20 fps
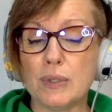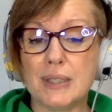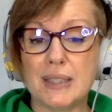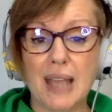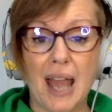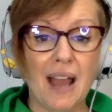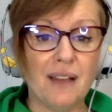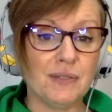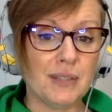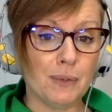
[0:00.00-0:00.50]

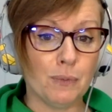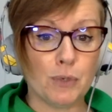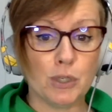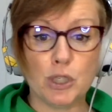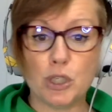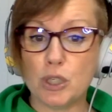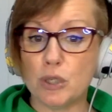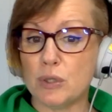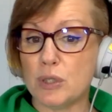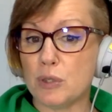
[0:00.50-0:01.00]
have someone
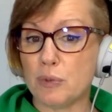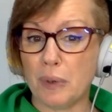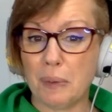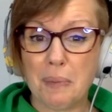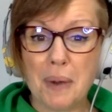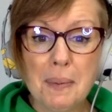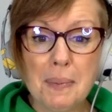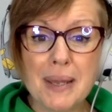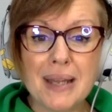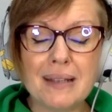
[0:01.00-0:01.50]
choose 3
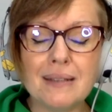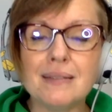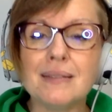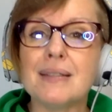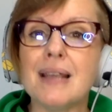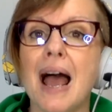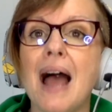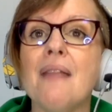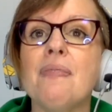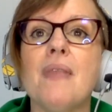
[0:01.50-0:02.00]
ribbons
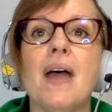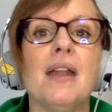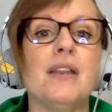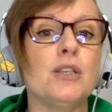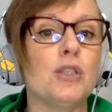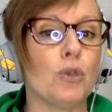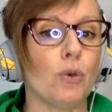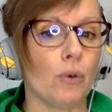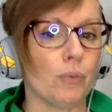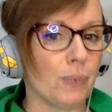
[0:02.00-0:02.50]
and then
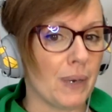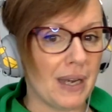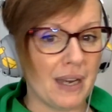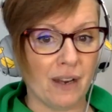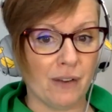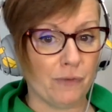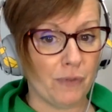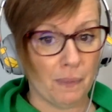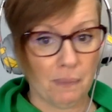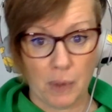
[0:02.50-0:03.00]
do a
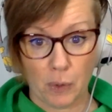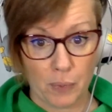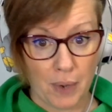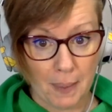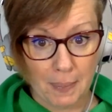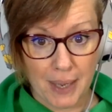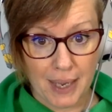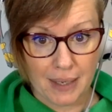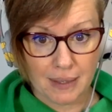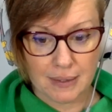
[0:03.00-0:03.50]
reading from the
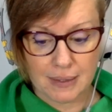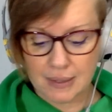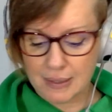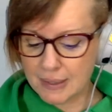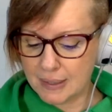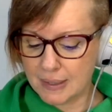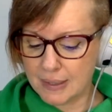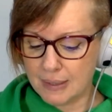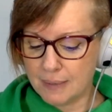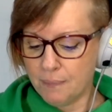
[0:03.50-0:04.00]

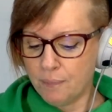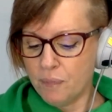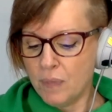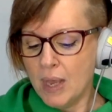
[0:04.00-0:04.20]
ribbons.